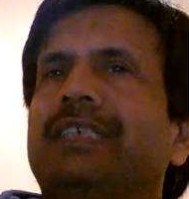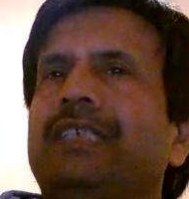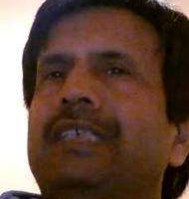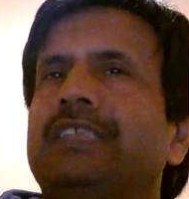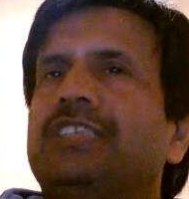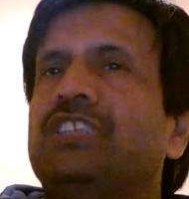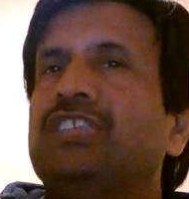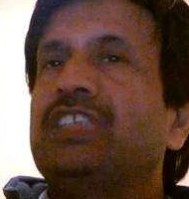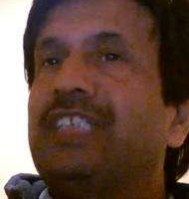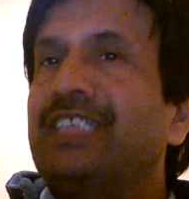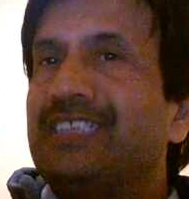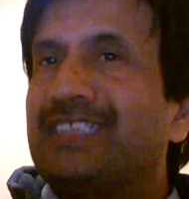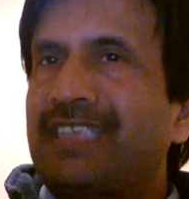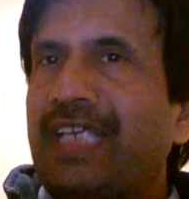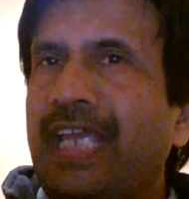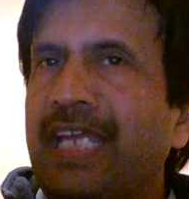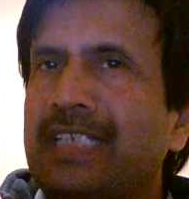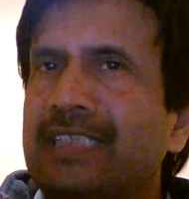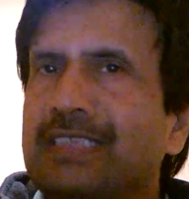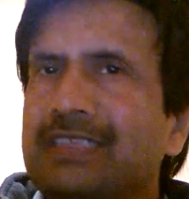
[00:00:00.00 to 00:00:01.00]
uh, CT
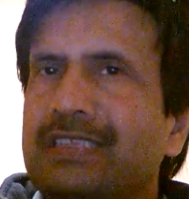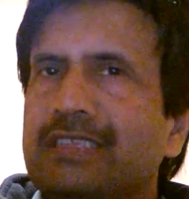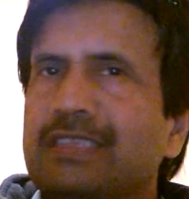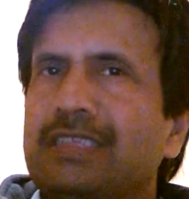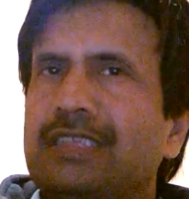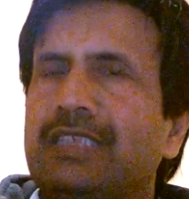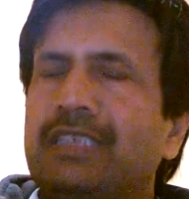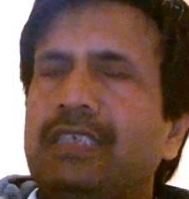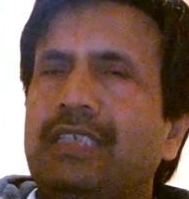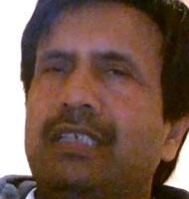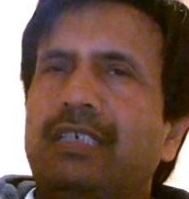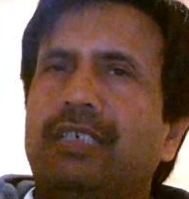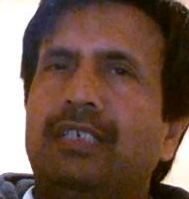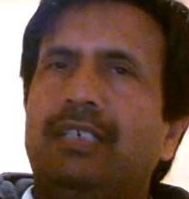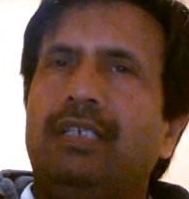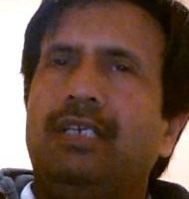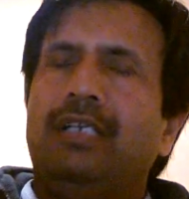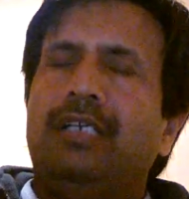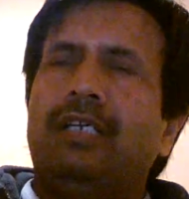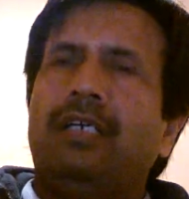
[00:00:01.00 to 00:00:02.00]
scans,
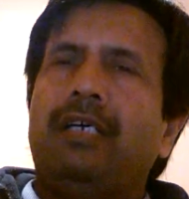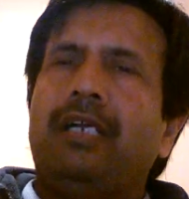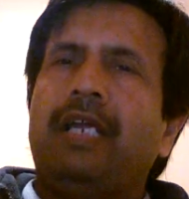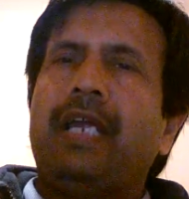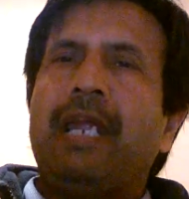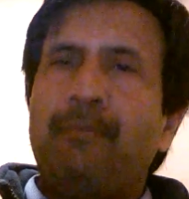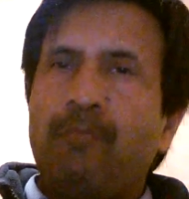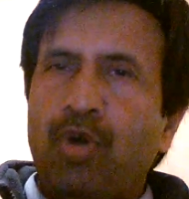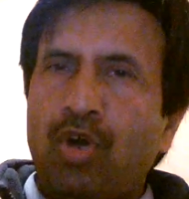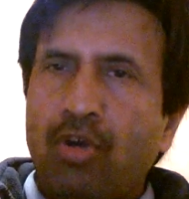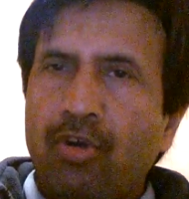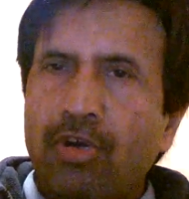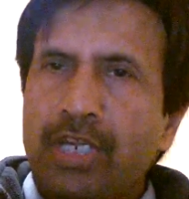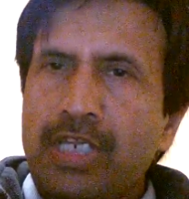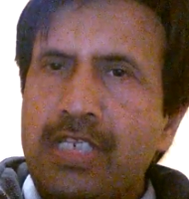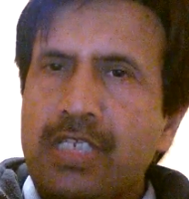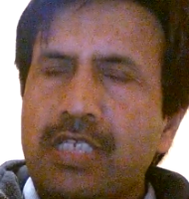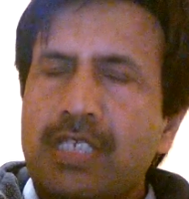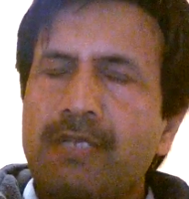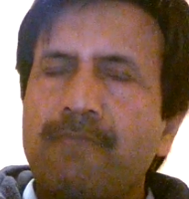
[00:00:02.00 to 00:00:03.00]
uh,
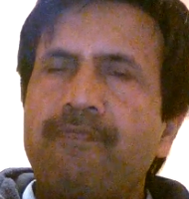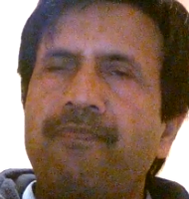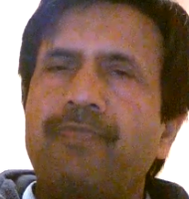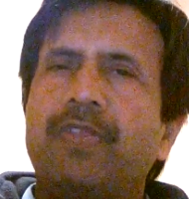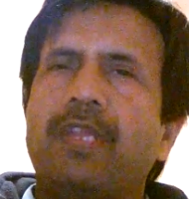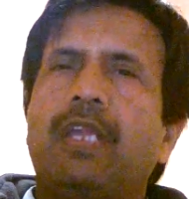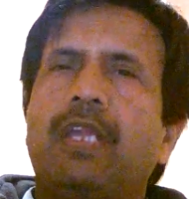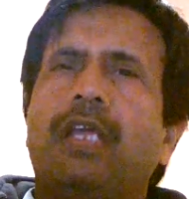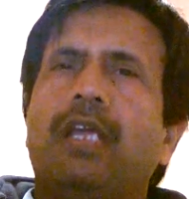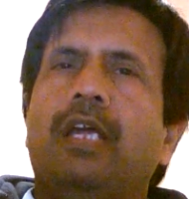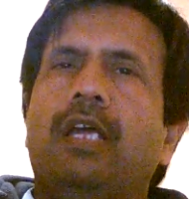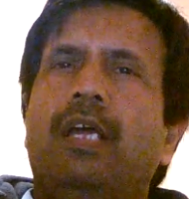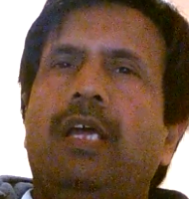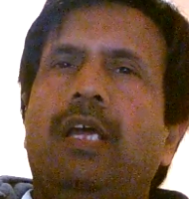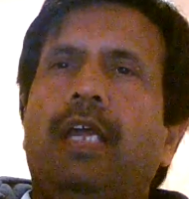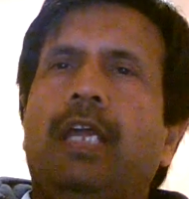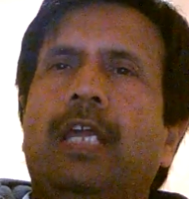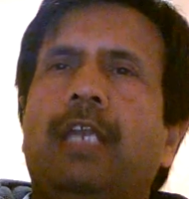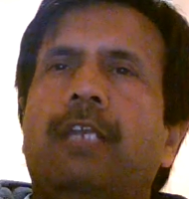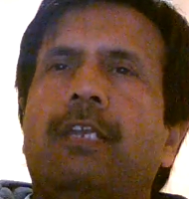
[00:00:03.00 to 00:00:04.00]
MRIs,
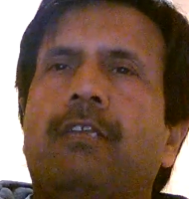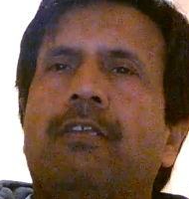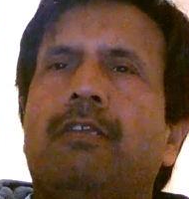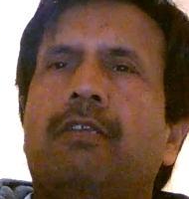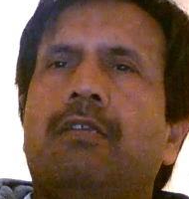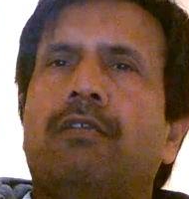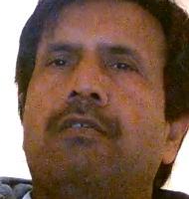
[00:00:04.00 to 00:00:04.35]
and